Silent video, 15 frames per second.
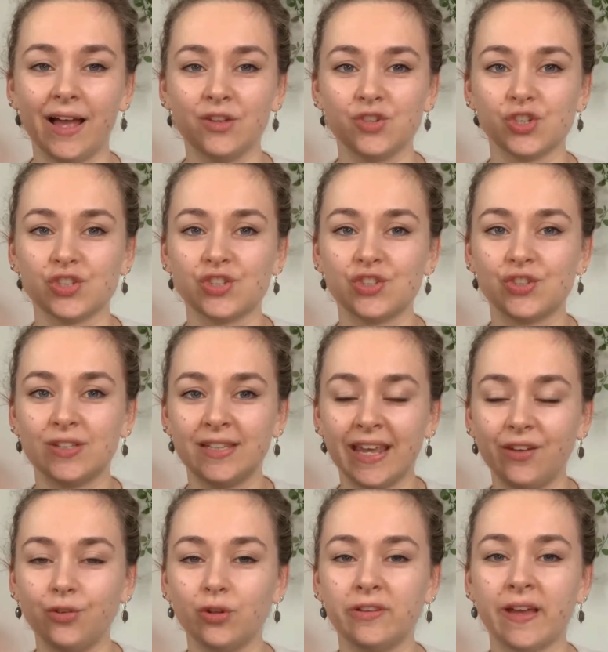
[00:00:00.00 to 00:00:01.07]
just
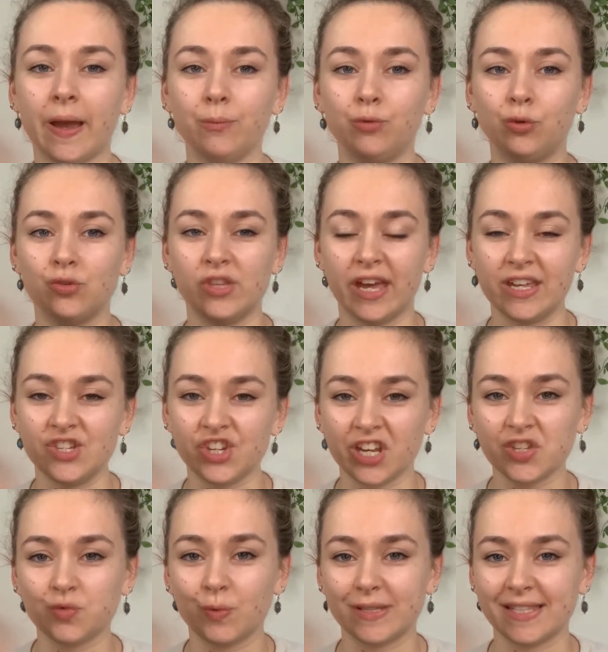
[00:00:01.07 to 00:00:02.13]
take the time to
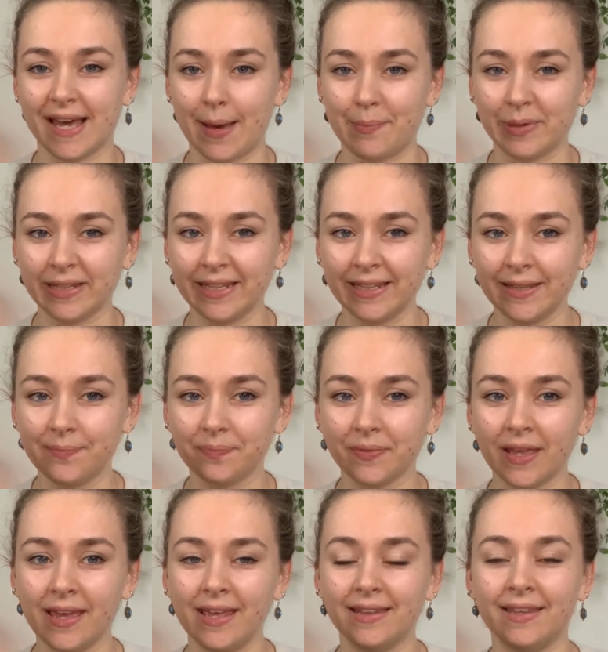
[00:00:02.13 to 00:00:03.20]
digest what's happening?
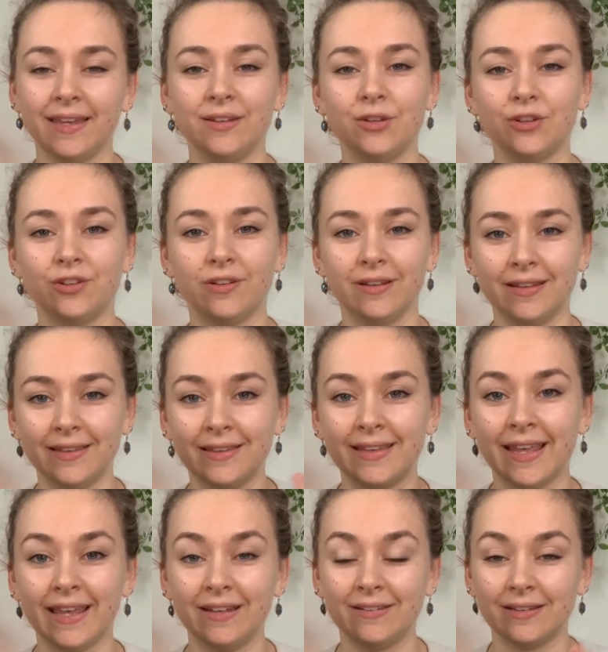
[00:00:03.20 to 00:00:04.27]
Take
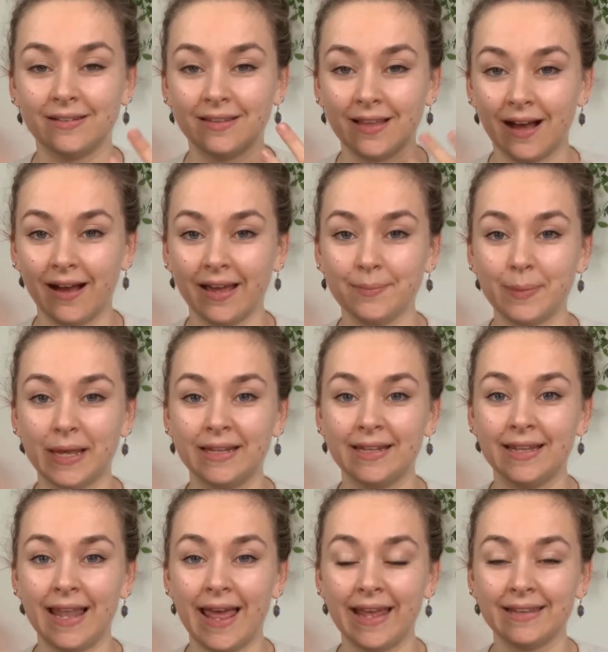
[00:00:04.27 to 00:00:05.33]
the time and
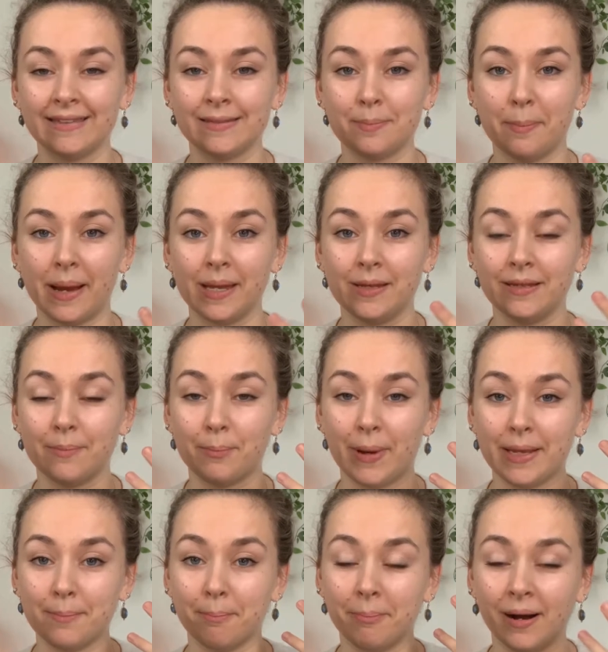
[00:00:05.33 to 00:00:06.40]
let
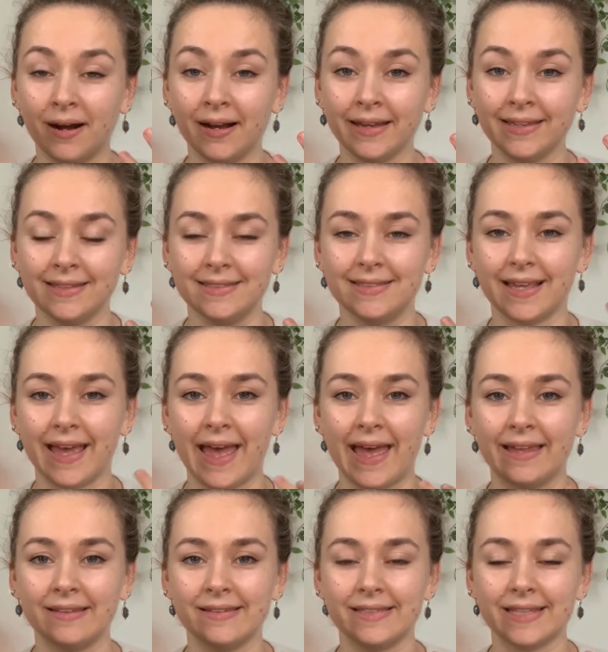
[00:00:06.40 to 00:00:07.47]
my mind
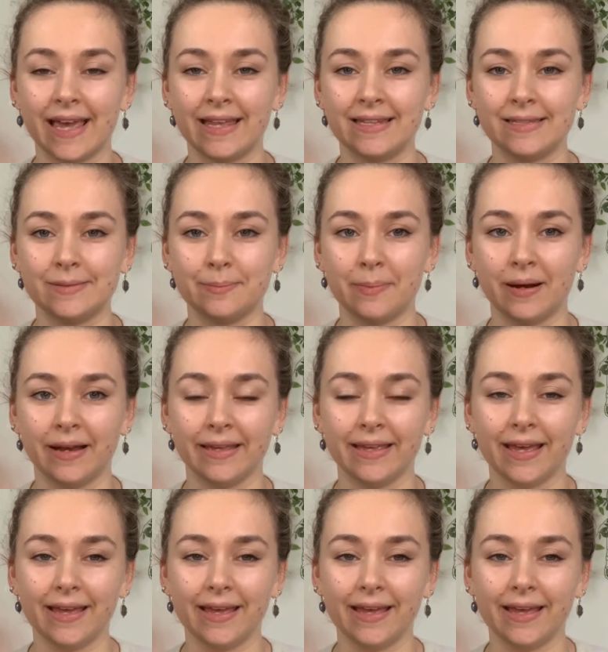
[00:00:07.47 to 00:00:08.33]
and my